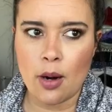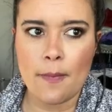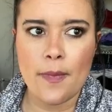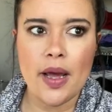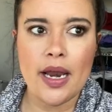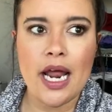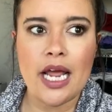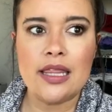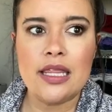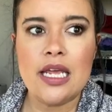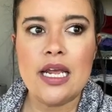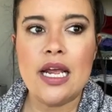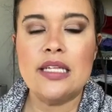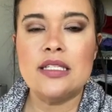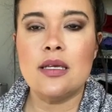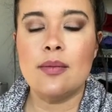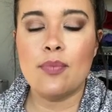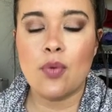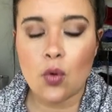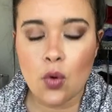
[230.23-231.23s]
but I think it's
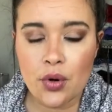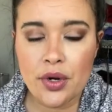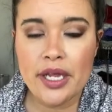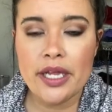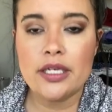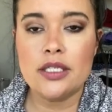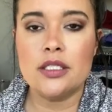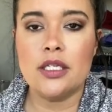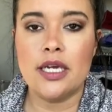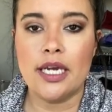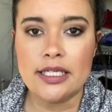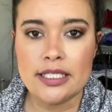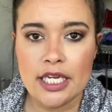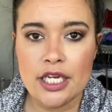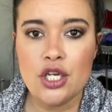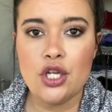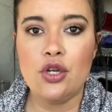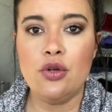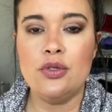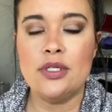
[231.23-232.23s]
important to
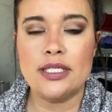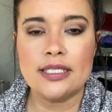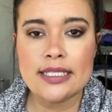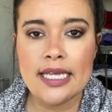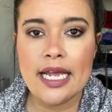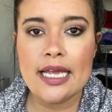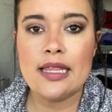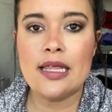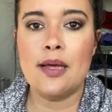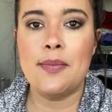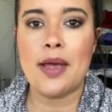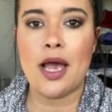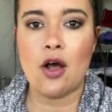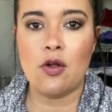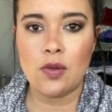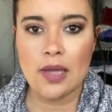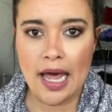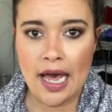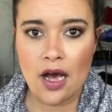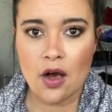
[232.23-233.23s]
continue to say them
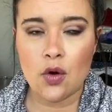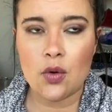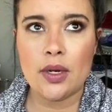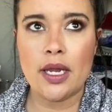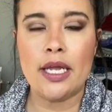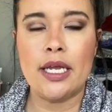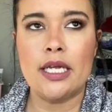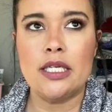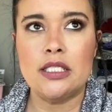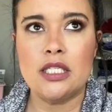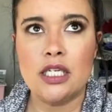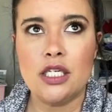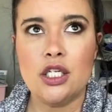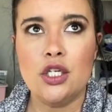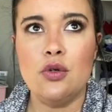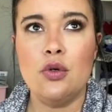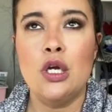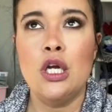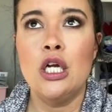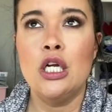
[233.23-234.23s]
out loud and continue